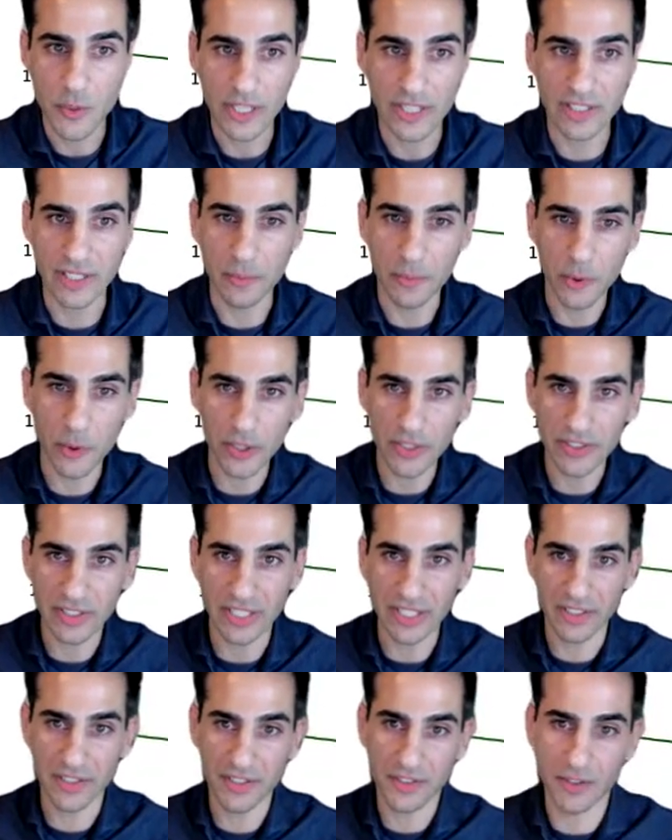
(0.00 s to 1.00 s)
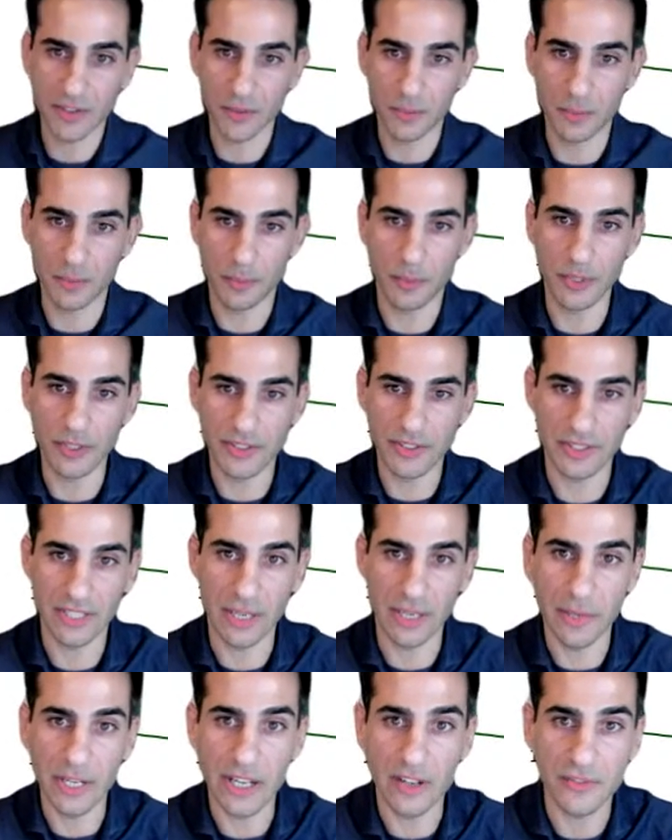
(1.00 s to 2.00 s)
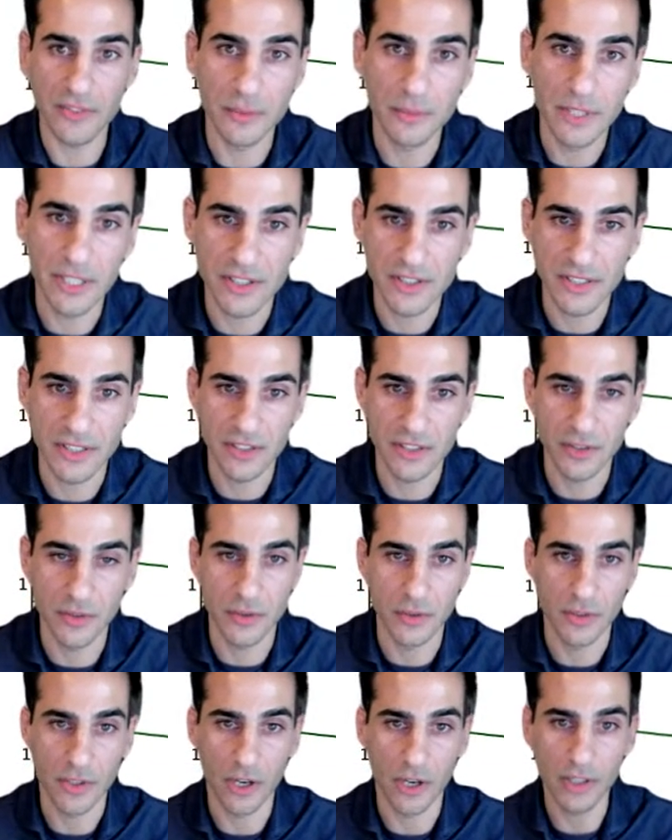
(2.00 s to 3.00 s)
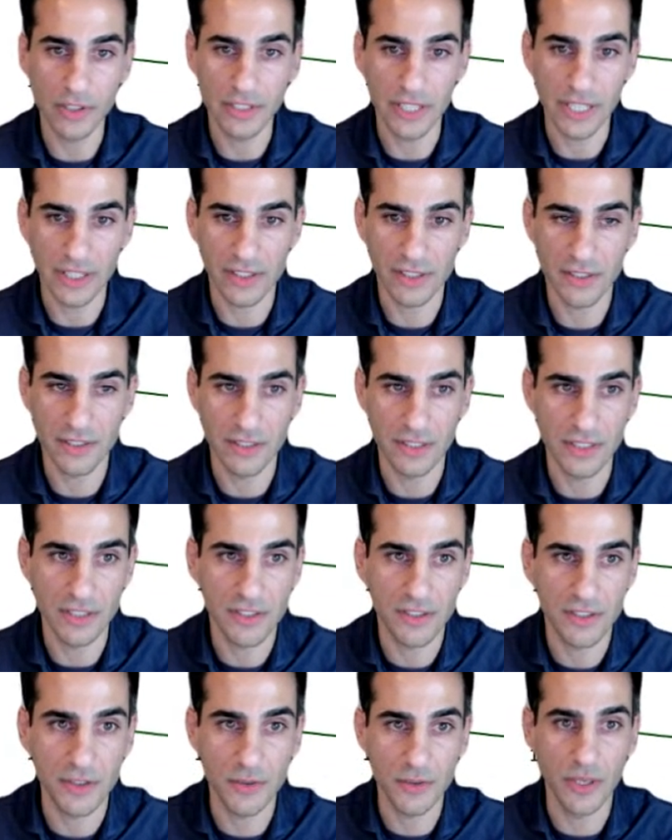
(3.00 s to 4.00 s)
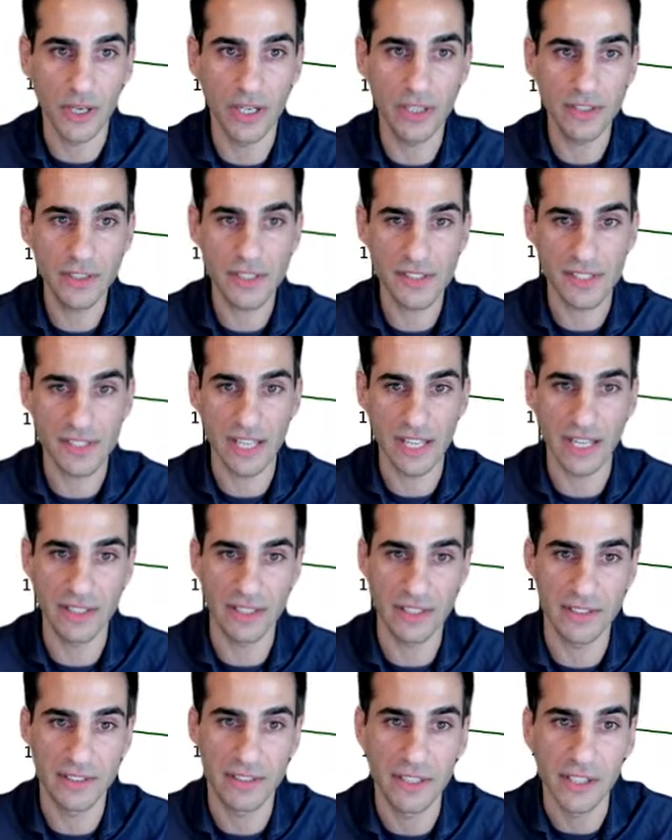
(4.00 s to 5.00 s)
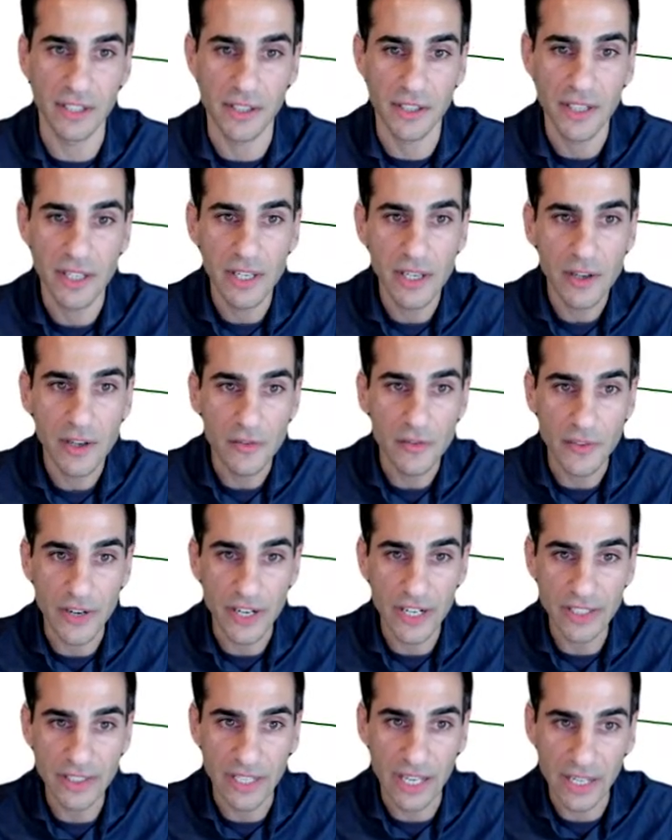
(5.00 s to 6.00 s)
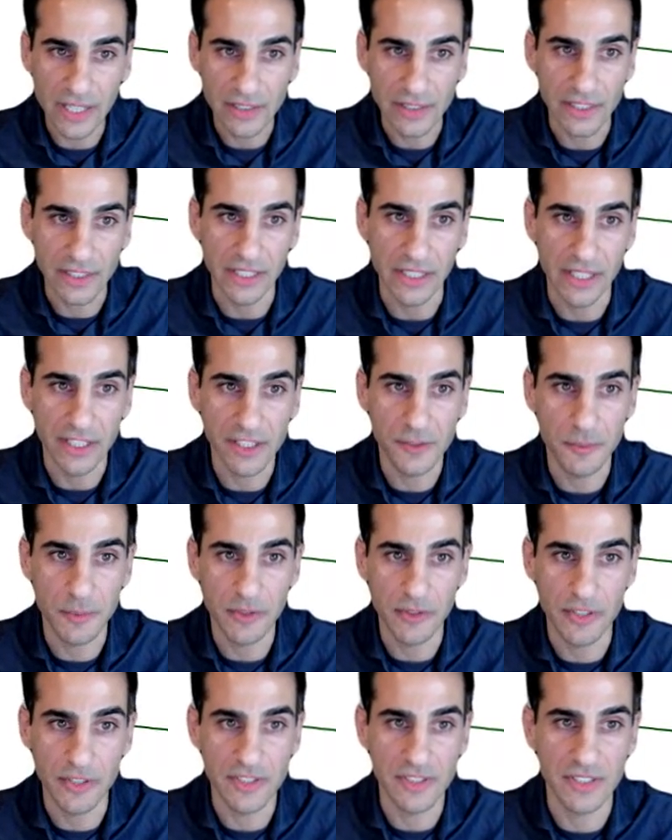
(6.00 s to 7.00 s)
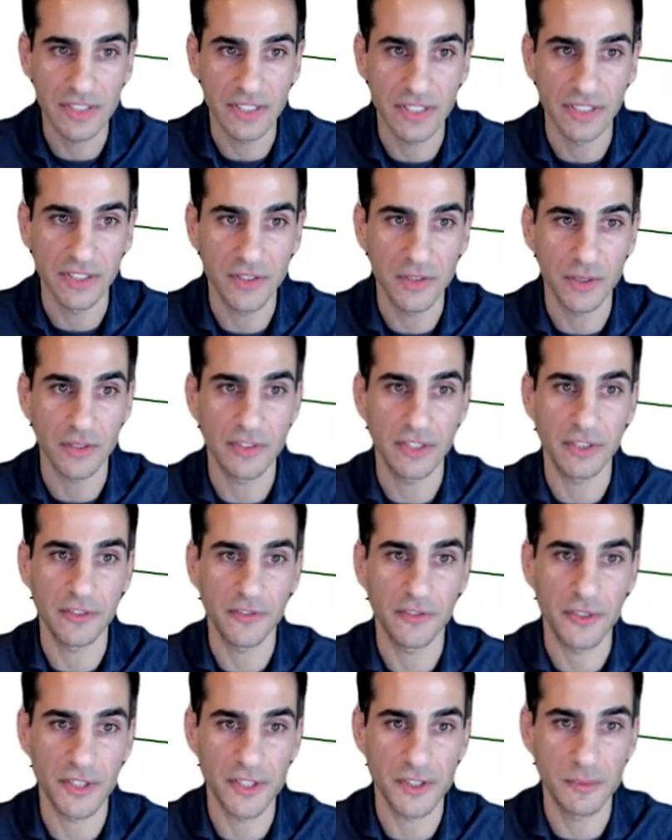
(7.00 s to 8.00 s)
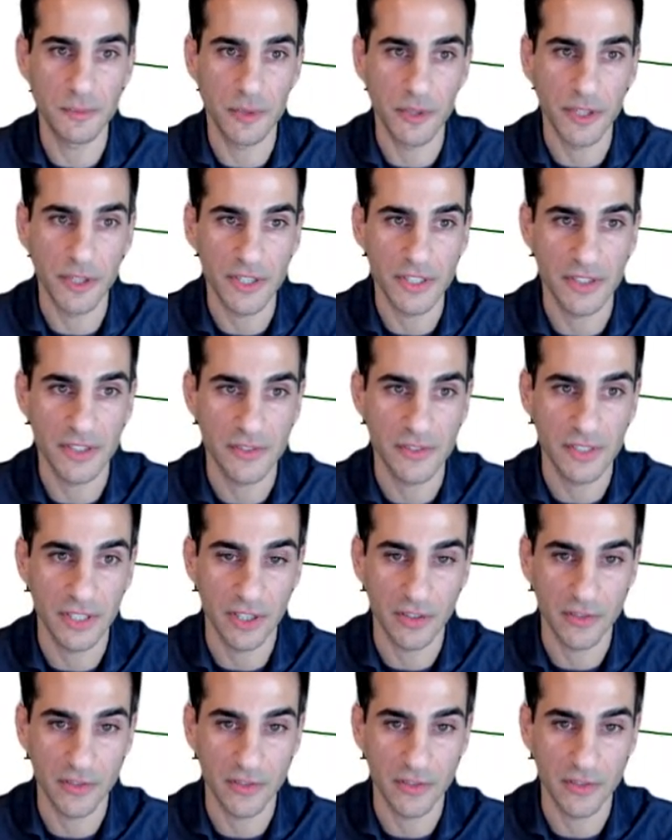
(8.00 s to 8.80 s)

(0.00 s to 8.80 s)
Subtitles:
of the important things to put Lyman Alpha emitters into context is to understand that they're very likely experiencing sort of their first burst of star